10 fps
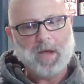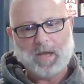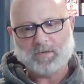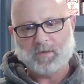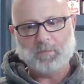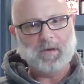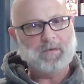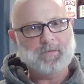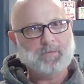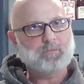small
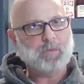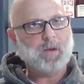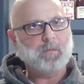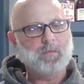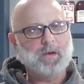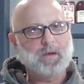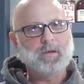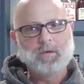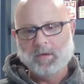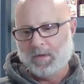batch i mean it's
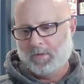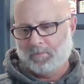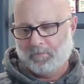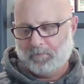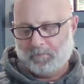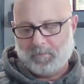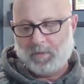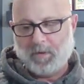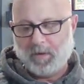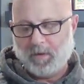probably
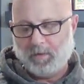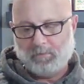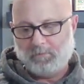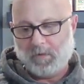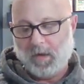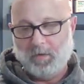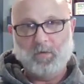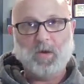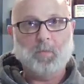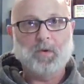maybe
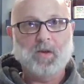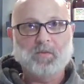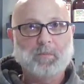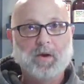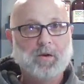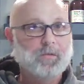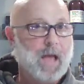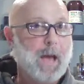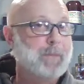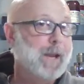I don't know, a couple dozen
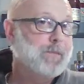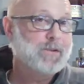barrels.